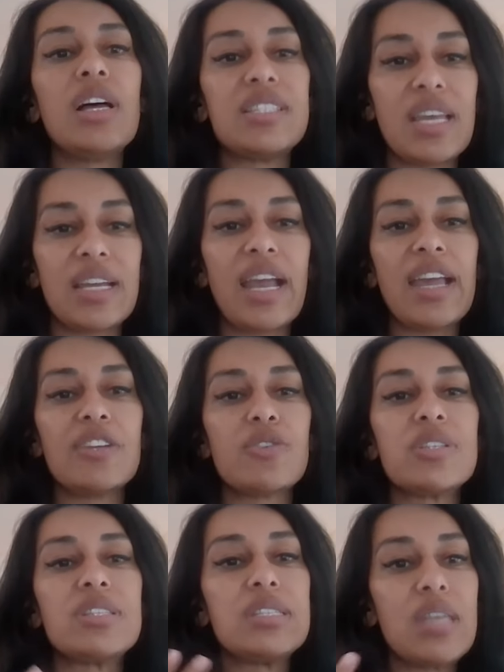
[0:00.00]

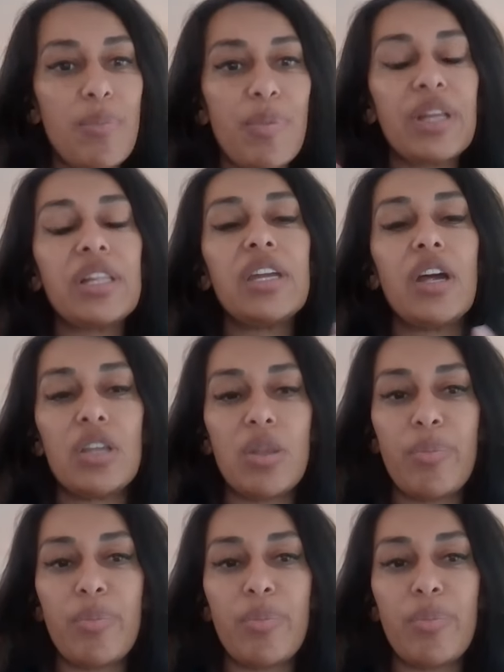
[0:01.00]
psychiatrists typically are the